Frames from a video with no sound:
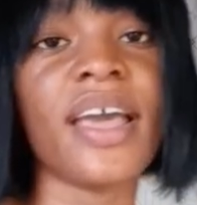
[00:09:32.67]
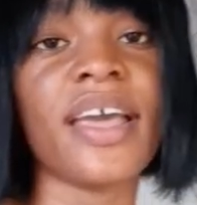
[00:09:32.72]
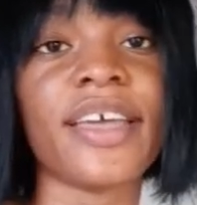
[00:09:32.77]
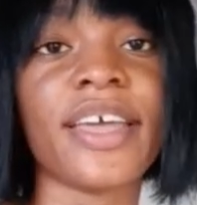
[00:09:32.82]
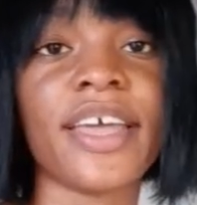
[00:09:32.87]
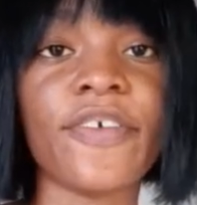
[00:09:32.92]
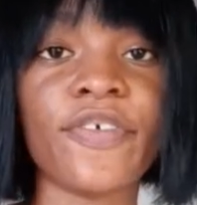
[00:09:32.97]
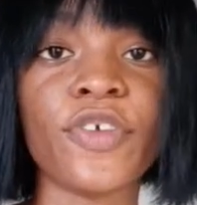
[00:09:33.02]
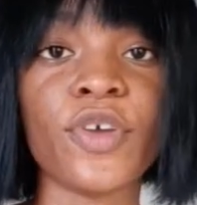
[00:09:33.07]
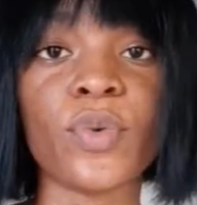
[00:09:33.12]

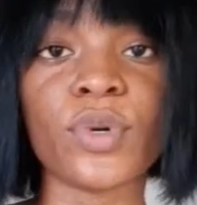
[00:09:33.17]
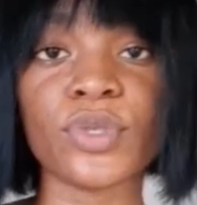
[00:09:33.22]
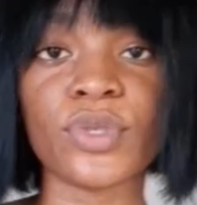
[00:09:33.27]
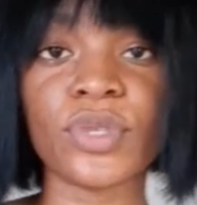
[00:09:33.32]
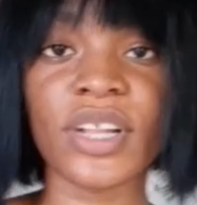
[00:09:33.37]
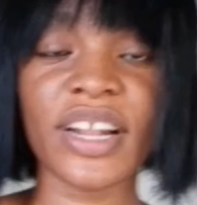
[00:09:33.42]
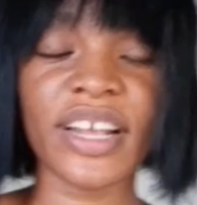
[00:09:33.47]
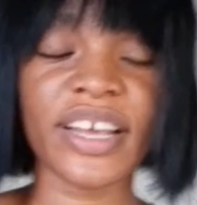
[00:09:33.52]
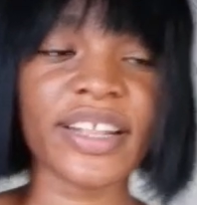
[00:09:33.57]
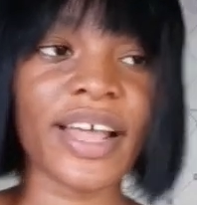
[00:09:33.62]
If you want to
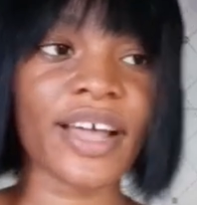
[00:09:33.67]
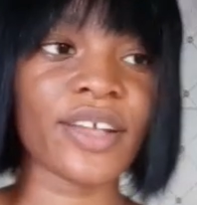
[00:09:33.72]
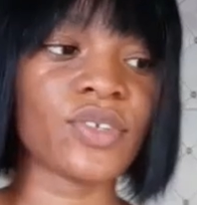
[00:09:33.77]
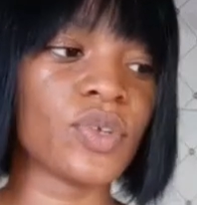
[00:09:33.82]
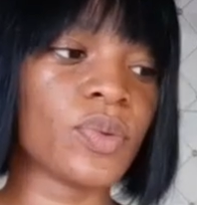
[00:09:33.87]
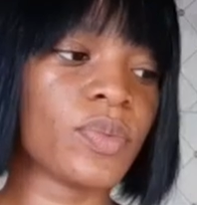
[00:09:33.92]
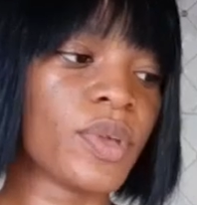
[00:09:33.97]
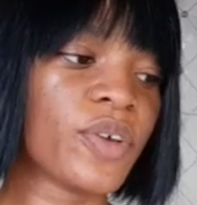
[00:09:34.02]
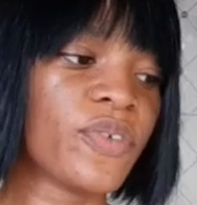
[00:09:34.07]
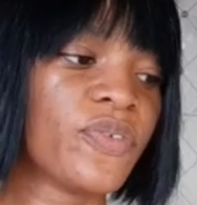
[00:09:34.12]
learn how
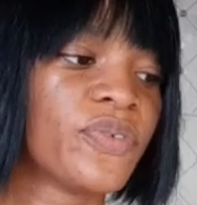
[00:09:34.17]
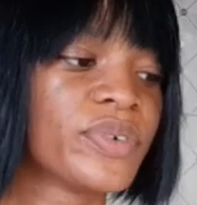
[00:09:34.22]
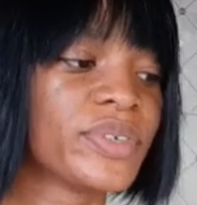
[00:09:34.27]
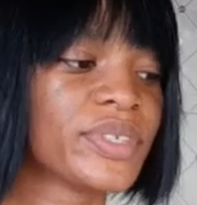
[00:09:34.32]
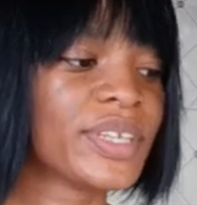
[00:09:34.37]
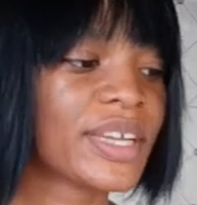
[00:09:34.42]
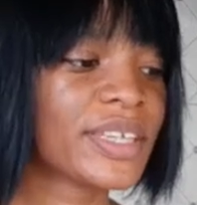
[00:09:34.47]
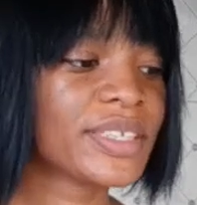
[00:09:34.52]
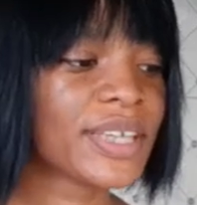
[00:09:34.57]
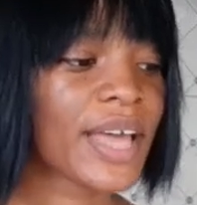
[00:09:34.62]
to make
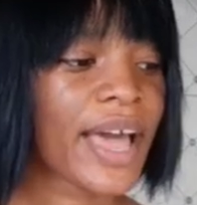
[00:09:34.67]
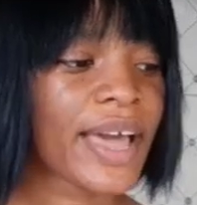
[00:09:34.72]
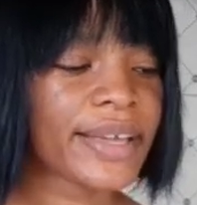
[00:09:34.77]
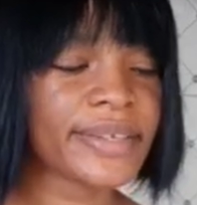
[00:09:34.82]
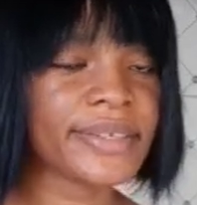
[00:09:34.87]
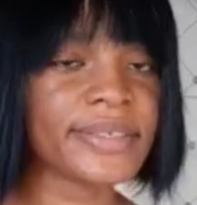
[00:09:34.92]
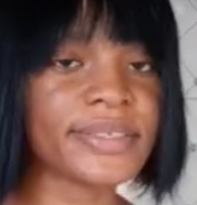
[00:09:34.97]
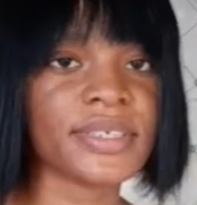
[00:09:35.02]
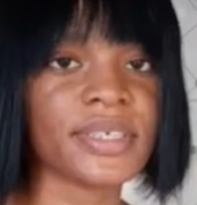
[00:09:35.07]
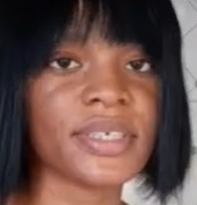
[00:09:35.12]
fondant
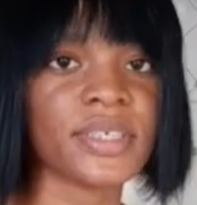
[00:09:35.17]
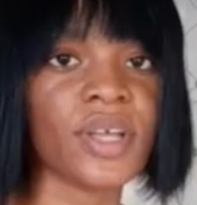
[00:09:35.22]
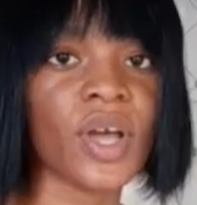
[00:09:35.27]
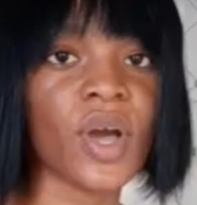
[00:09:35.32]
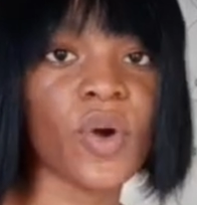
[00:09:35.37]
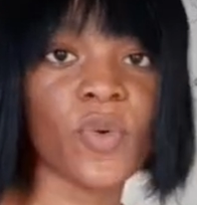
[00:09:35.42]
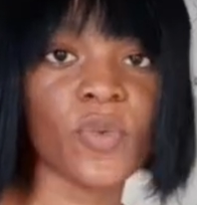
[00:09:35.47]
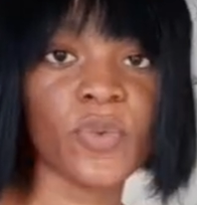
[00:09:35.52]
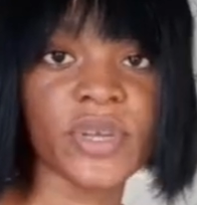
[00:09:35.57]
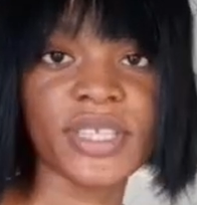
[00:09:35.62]
icing
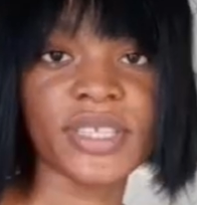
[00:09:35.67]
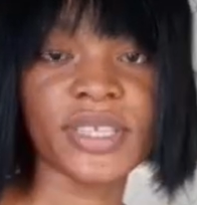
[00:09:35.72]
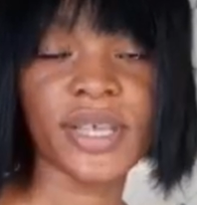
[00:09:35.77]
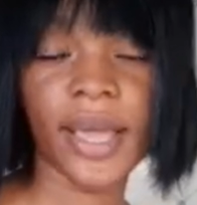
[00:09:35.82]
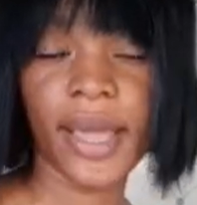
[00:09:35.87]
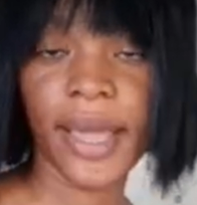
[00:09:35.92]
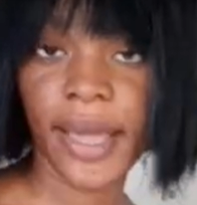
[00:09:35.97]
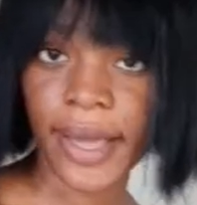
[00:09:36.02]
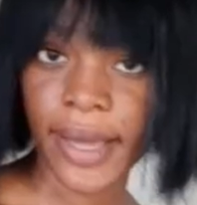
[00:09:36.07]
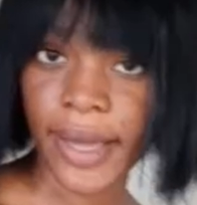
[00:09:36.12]
with
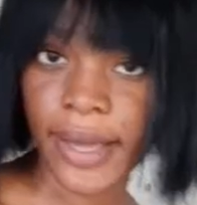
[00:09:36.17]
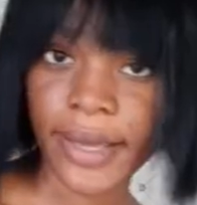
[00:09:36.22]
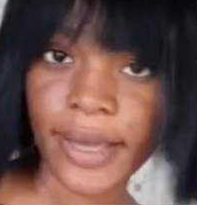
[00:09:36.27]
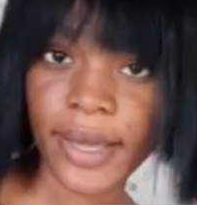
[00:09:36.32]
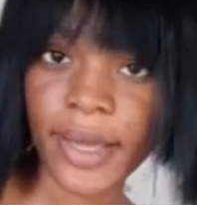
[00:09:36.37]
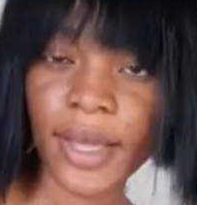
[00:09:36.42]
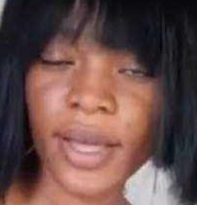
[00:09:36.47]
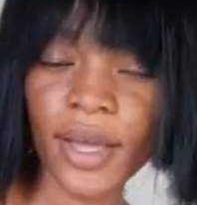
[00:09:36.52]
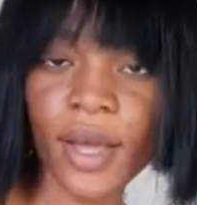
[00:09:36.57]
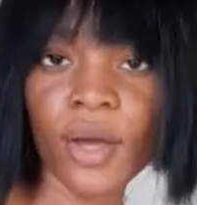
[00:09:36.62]
egg,
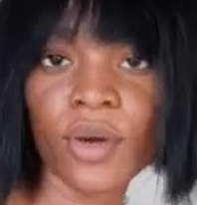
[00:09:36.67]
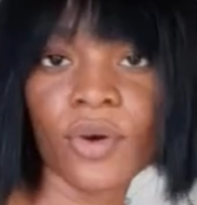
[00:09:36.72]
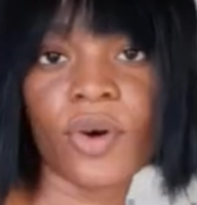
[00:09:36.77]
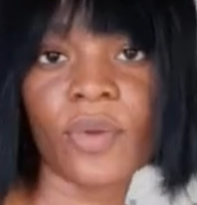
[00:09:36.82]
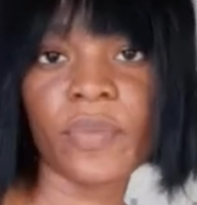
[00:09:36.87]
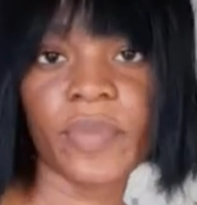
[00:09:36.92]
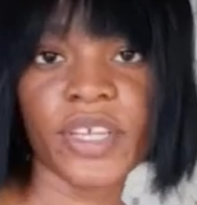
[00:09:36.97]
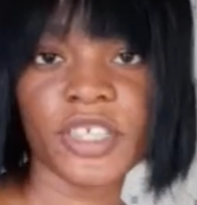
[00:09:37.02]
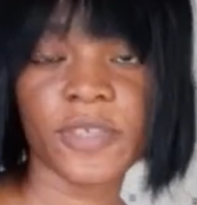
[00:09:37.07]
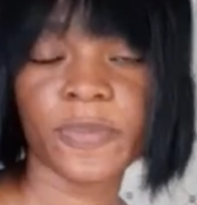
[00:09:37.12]

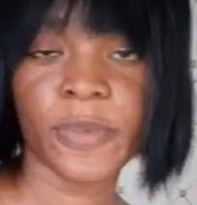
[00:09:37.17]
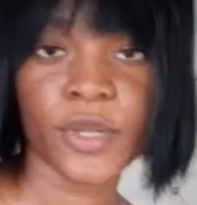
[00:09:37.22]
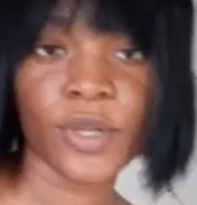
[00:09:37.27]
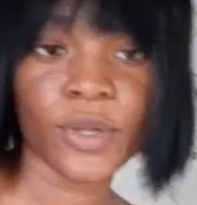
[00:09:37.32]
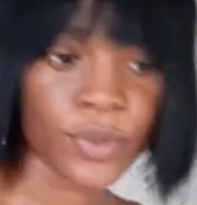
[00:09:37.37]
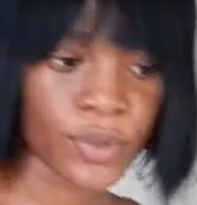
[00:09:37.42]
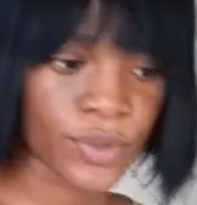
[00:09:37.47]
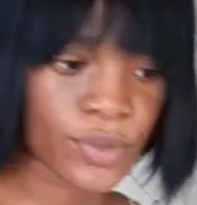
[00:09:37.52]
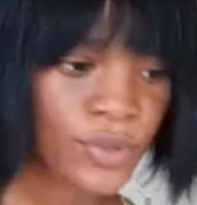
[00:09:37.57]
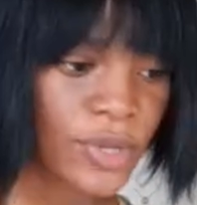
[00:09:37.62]
comment
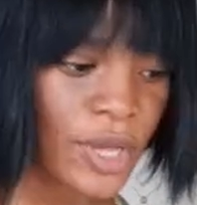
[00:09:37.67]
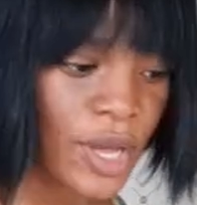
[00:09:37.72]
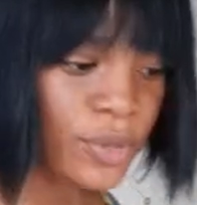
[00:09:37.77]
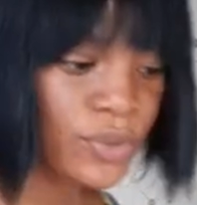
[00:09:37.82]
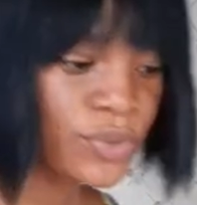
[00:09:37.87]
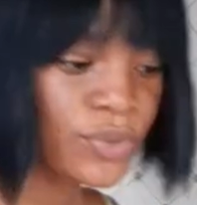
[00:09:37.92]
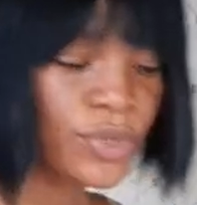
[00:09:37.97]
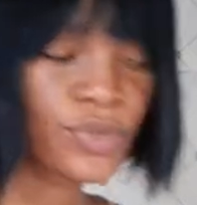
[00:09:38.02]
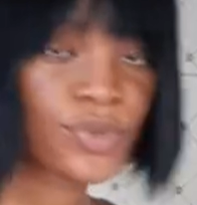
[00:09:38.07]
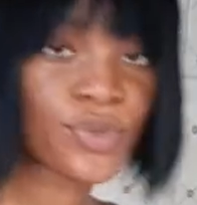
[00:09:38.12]
below so
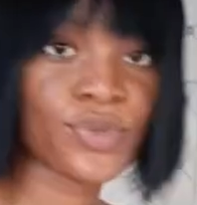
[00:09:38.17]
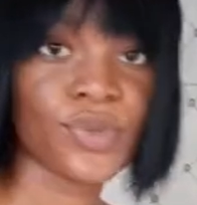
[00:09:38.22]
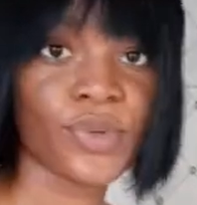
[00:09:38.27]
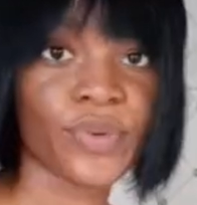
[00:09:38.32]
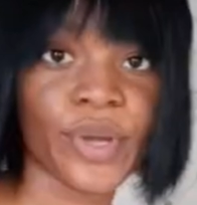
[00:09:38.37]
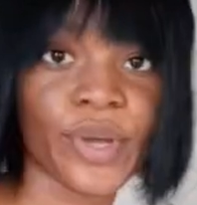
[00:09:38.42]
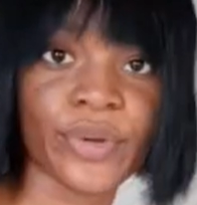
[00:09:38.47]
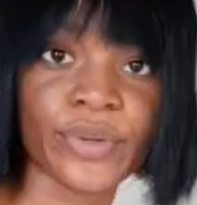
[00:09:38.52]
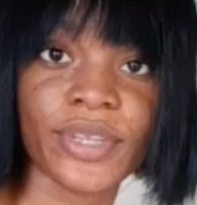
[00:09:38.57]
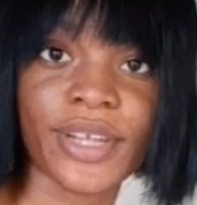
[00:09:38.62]
I'll do a
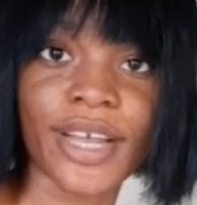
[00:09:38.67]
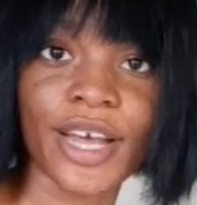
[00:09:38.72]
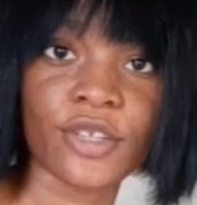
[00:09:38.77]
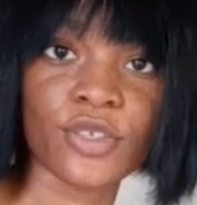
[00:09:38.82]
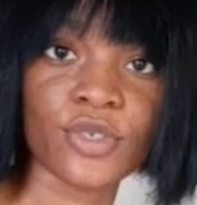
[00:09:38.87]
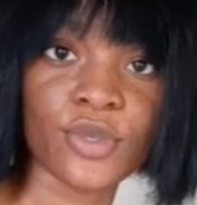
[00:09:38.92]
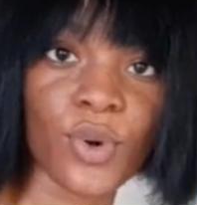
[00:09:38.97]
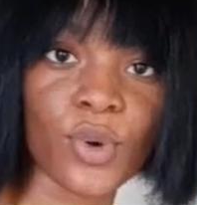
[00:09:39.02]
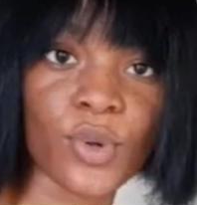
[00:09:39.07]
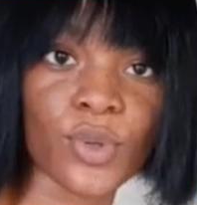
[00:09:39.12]
tutorial on
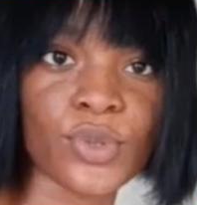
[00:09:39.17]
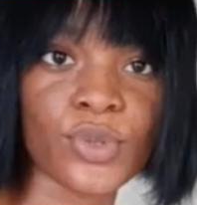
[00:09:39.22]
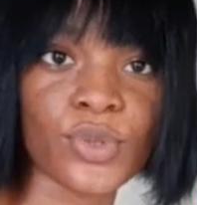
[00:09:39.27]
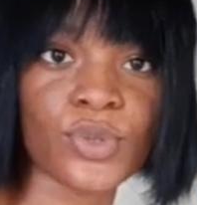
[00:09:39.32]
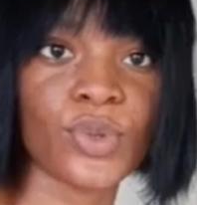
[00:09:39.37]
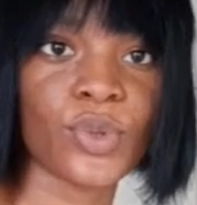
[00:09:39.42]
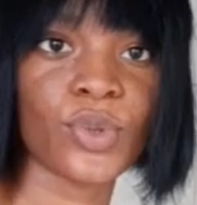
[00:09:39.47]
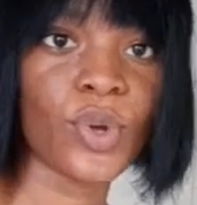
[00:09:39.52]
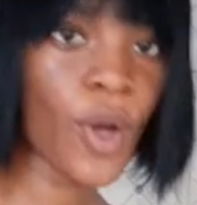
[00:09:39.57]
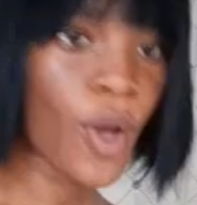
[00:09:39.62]
that
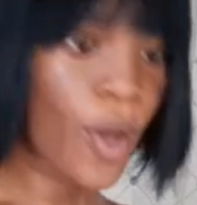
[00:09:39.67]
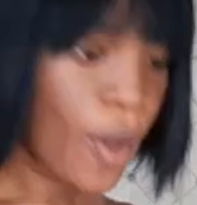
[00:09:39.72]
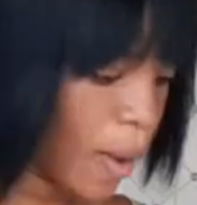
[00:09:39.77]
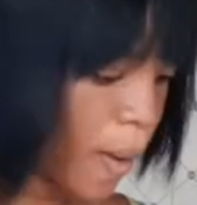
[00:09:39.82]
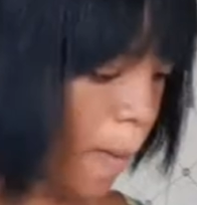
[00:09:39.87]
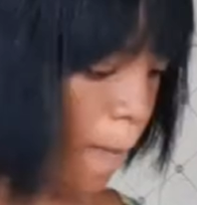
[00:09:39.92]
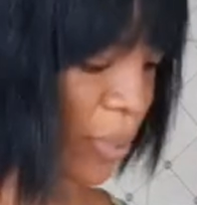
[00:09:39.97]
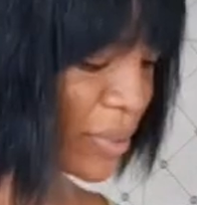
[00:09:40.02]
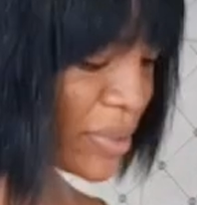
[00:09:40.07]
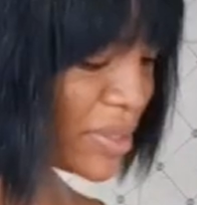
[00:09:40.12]
also.
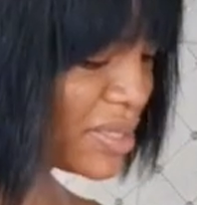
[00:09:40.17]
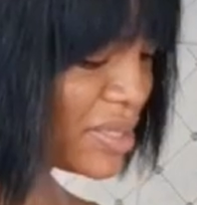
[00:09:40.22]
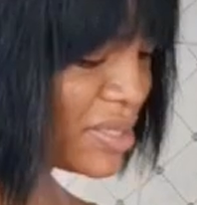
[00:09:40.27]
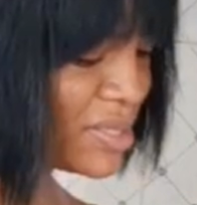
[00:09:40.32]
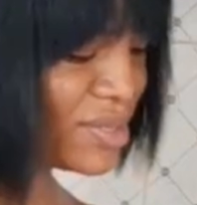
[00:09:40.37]
But this